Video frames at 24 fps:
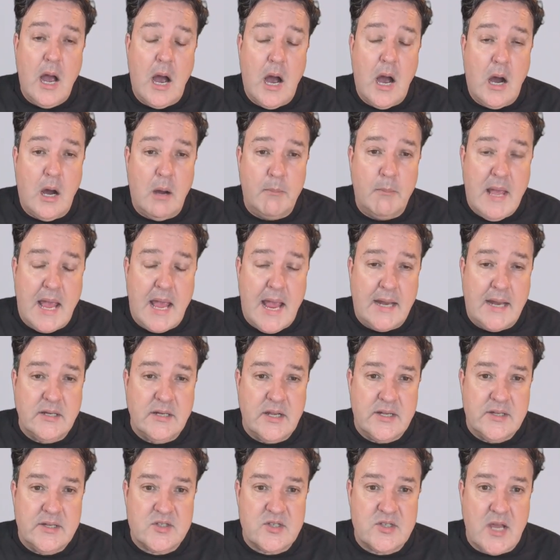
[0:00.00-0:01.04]
And
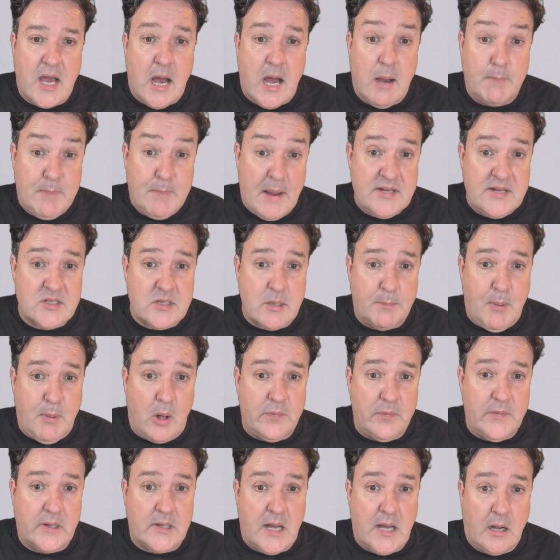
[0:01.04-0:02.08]
it's based
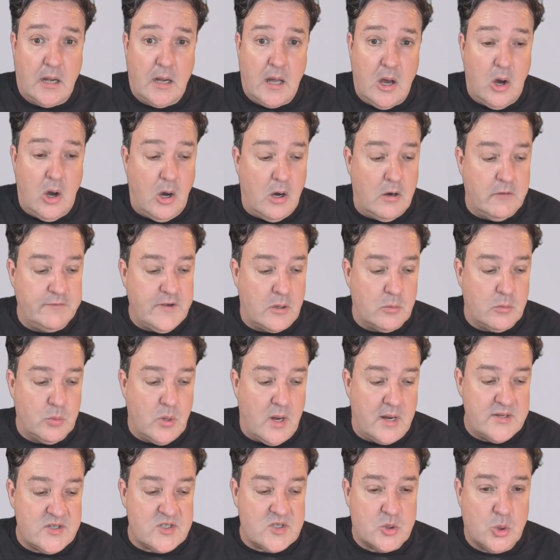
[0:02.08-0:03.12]
upon the color of
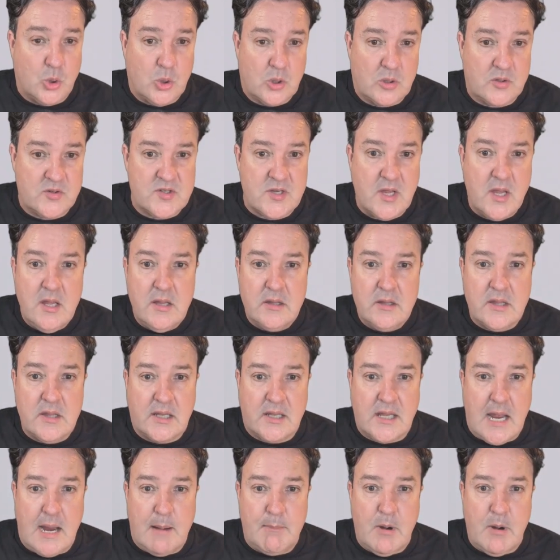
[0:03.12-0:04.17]
rice stalks. The
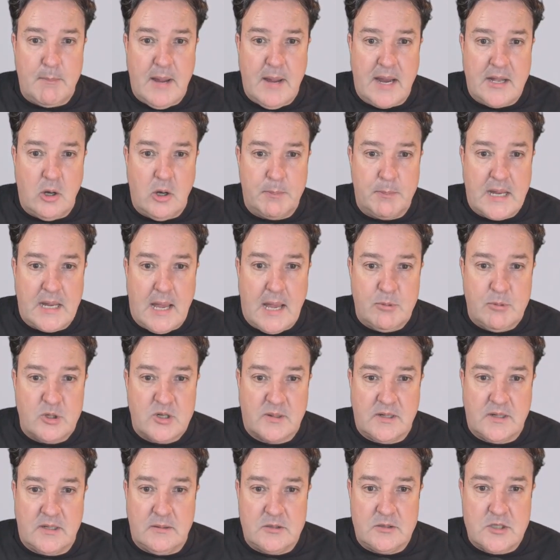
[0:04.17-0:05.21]
camera may not be able
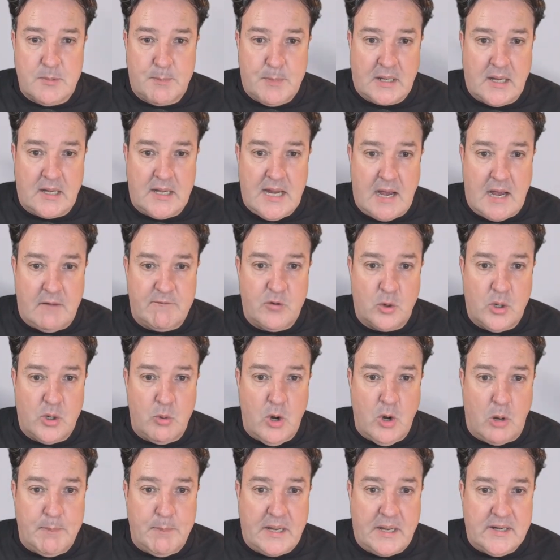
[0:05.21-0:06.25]
to pick it out very
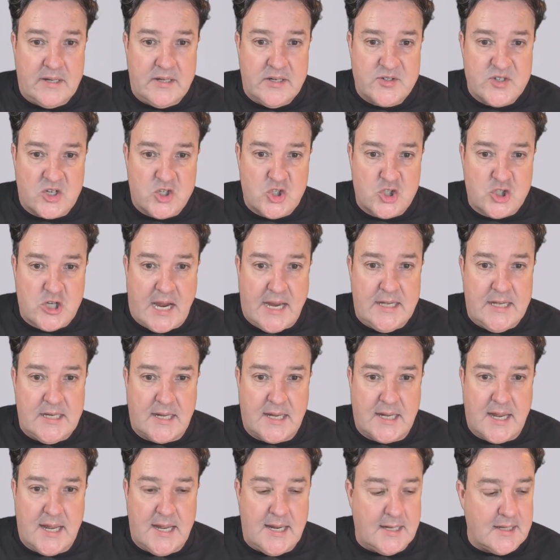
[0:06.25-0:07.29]
well, but it is a
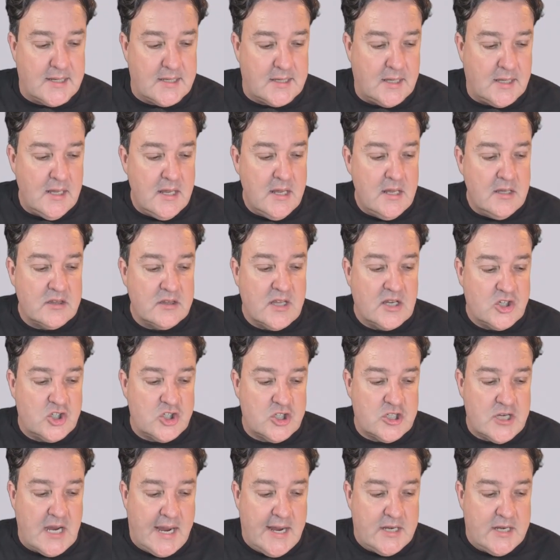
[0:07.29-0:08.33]
shading ink that
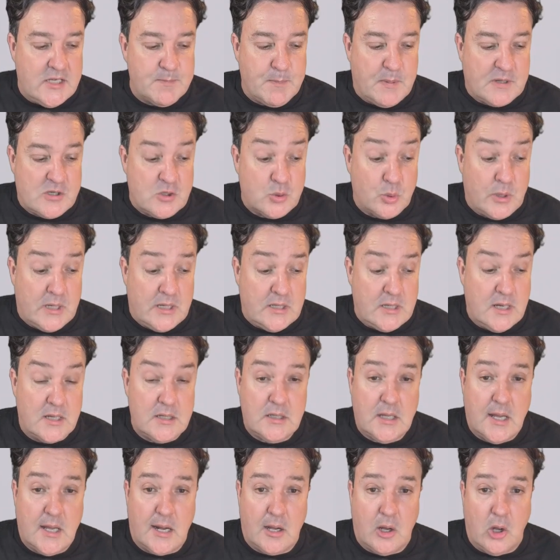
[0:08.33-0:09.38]
shades between
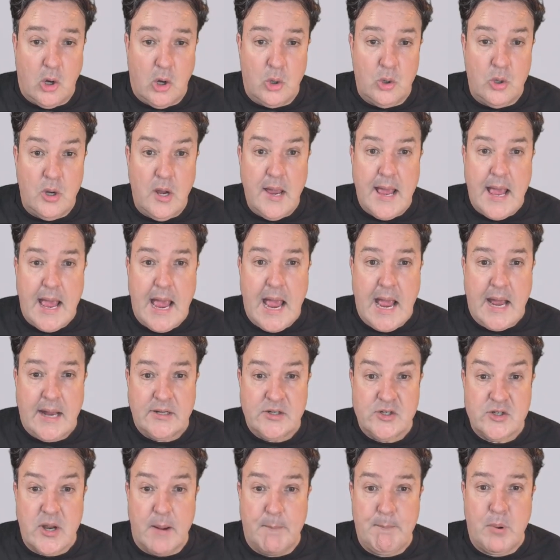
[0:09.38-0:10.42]
yellow
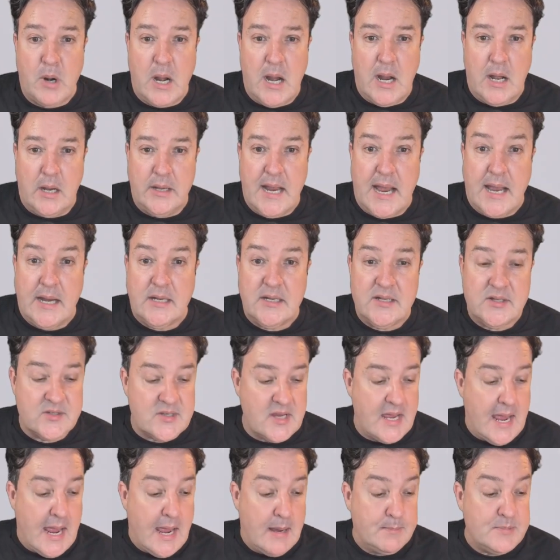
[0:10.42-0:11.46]
and brown and is
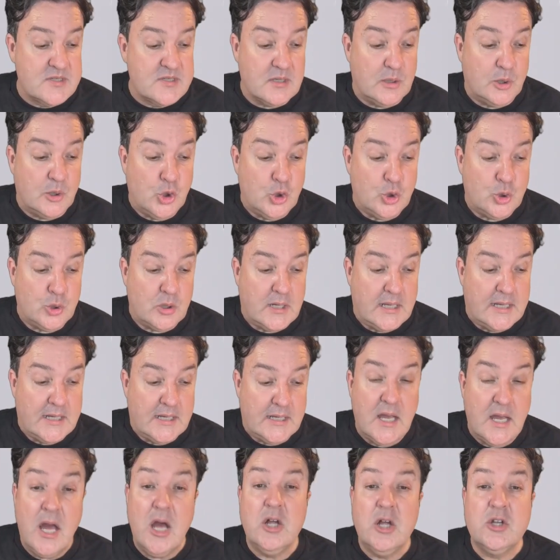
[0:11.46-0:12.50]

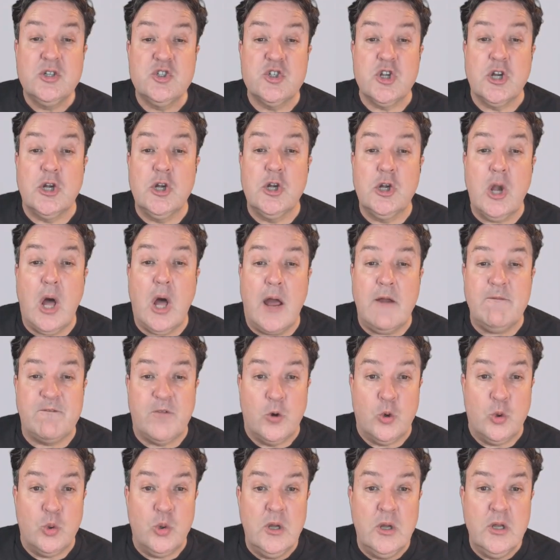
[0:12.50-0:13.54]
absolutely
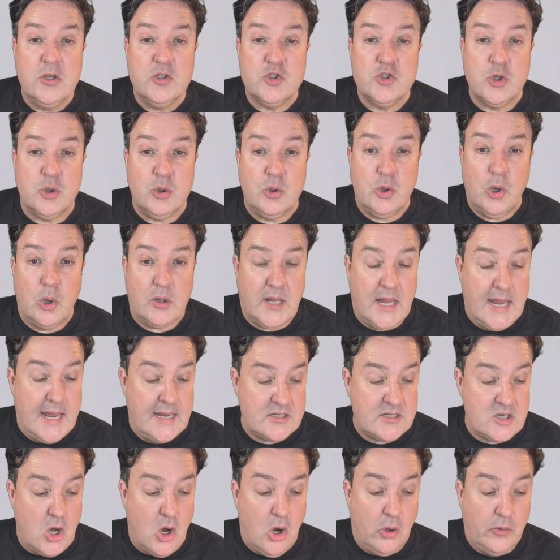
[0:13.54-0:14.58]
delightful to look
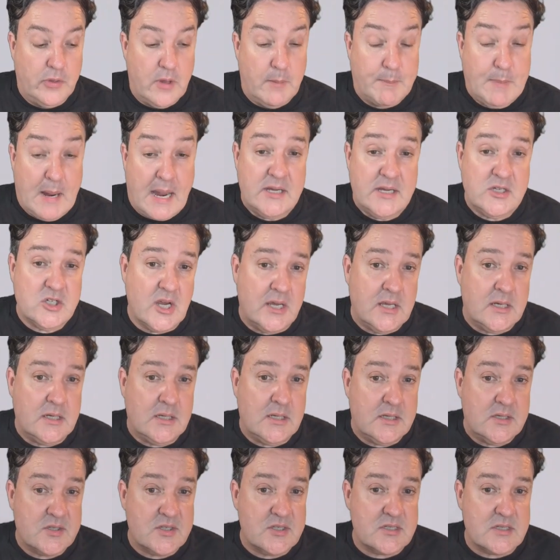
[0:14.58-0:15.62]
at on the page. It
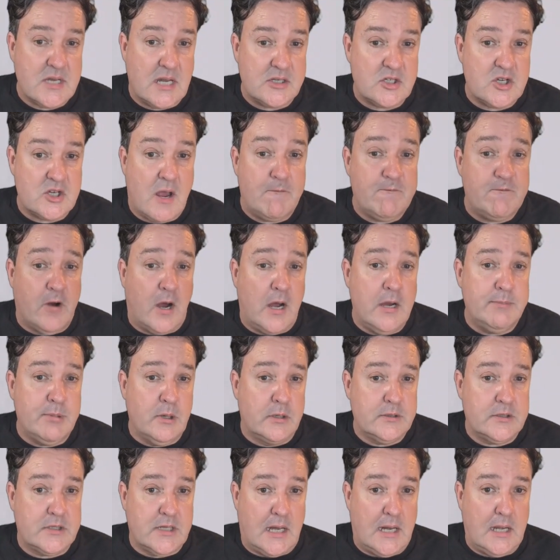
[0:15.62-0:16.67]
is such a
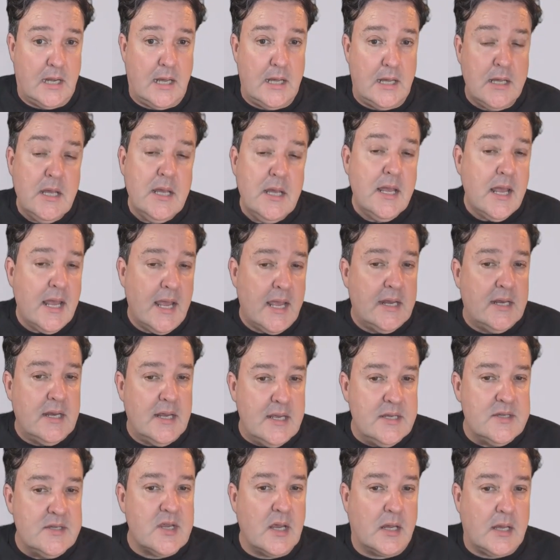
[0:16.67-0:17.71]
vibrant color. It
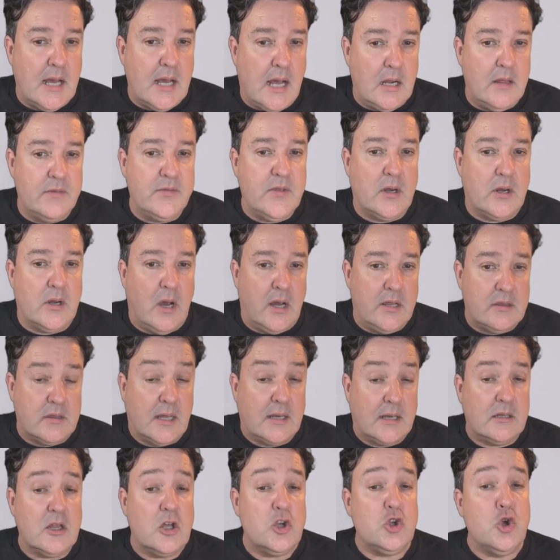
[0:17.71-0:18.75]
is a color that I
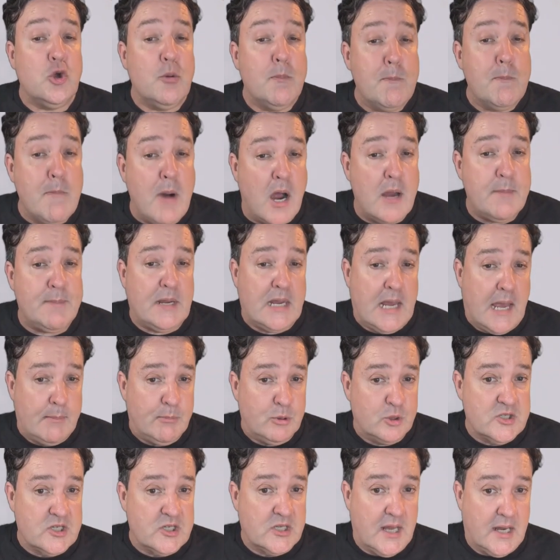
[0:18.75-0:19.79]
think that you might be
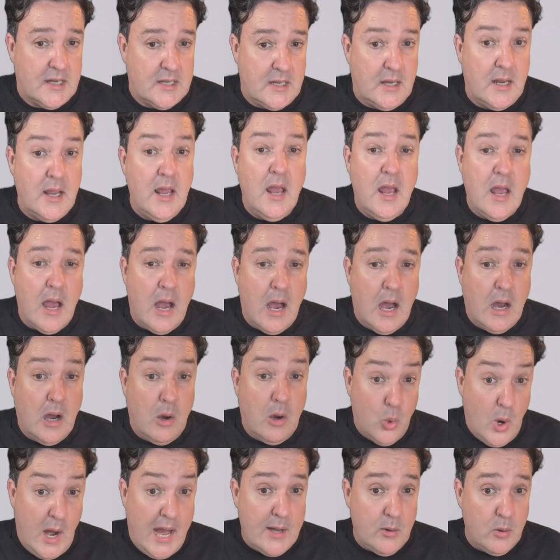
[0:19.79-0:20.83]
able to get
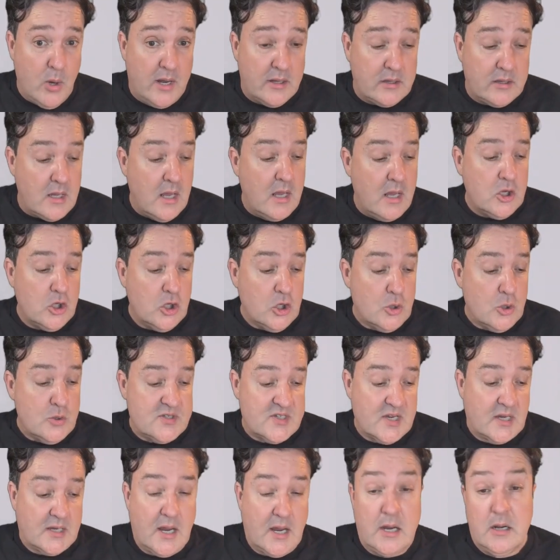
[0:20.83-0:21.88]
away with
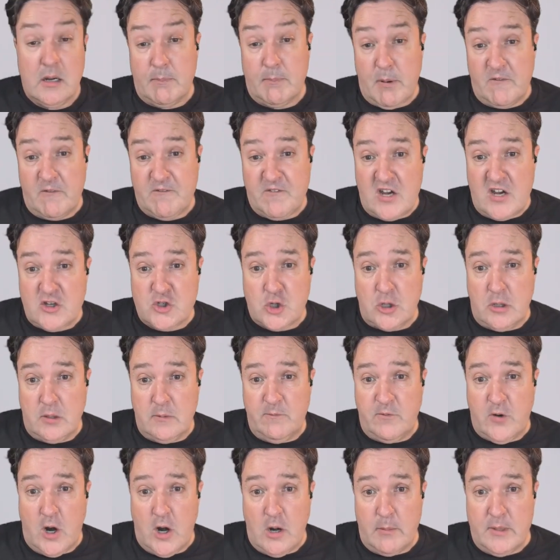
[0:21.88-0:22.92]
using in a professional
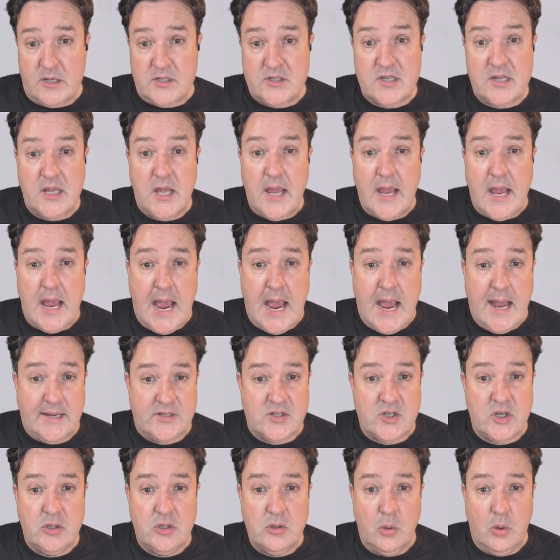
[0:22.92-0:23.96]
environment
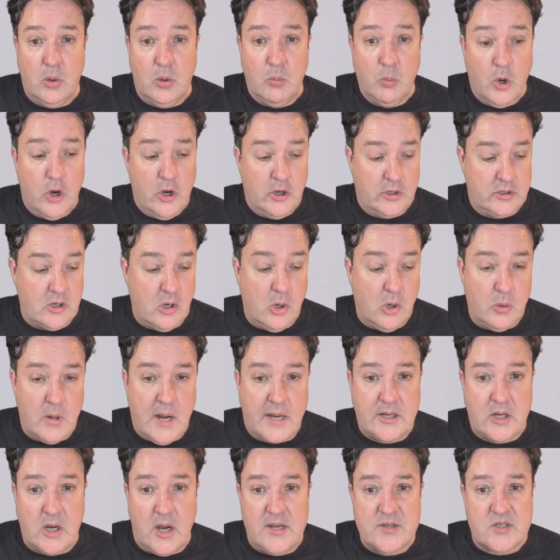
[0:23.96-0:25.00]
at work. All
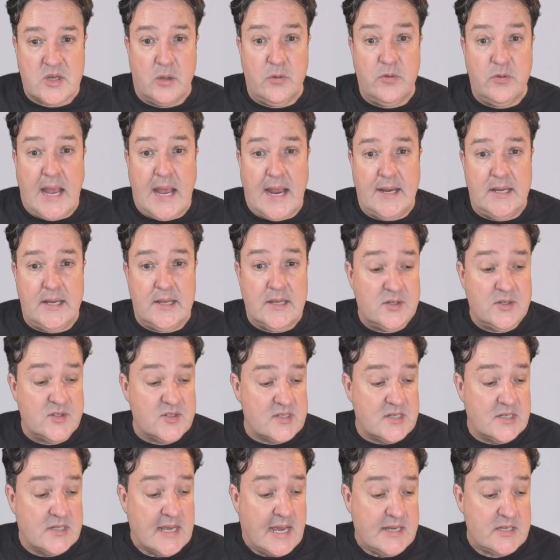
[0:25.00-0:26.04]
right, guys, so that is
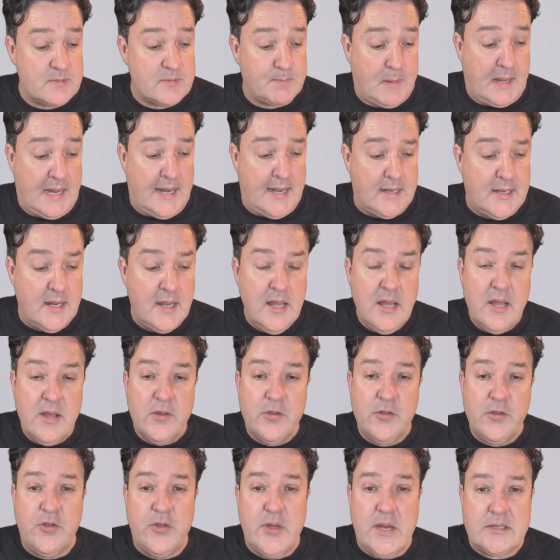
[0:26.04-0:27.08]
today's pen.
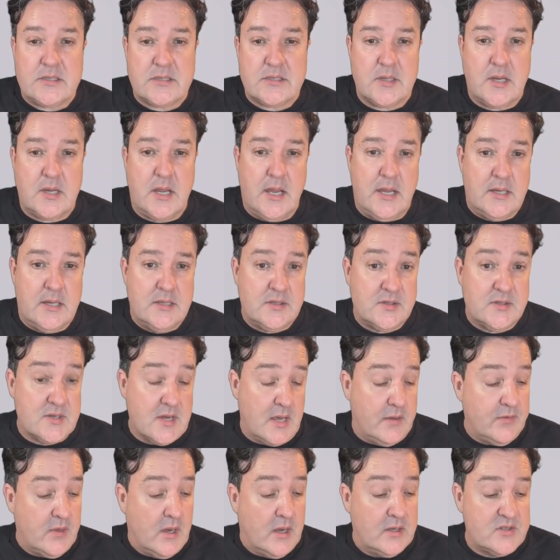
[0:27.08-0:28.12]
This is
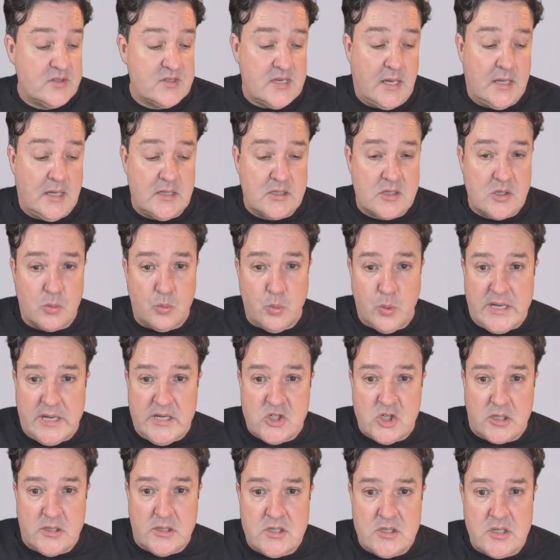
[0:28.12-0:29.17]
the Senator
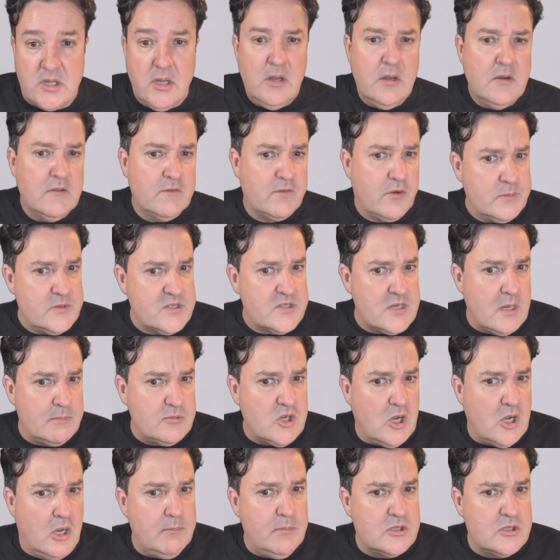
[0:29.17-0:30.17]
Regent from sometime